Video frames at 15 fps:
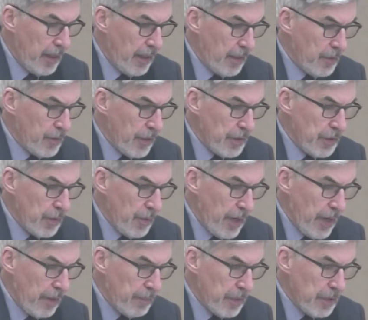It just so
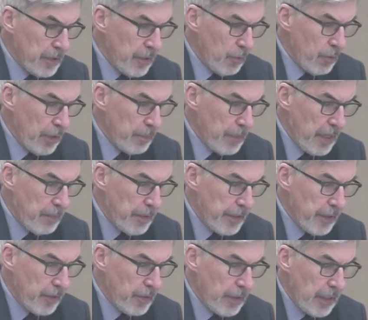happens that what may be
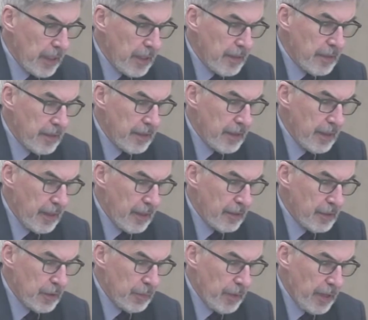a good idea
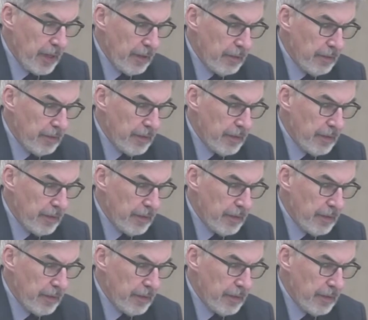elsewhere,